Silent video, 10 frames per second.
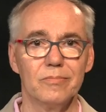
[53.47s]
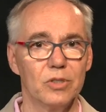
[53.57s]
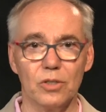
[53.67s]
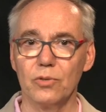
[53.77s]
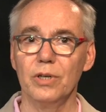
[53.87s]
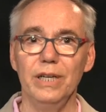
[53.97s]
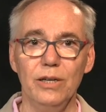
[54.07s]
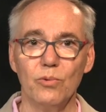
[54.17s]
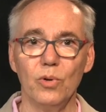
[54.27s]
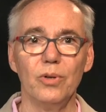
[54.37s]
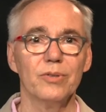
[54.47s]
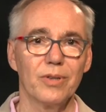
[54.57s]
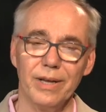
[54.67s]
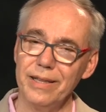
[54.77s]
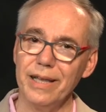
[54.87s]
Children need rules,
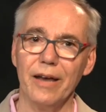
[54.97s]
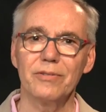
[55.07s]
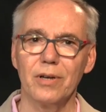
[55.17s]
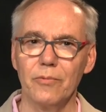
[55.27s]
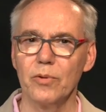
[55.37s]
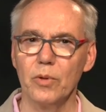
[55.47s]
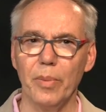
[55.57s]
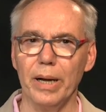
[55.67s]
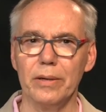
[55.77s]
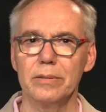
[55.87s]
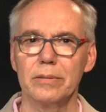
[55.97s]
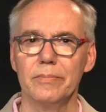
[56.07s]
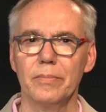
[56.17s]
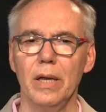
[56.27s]
and they have to come from the parents.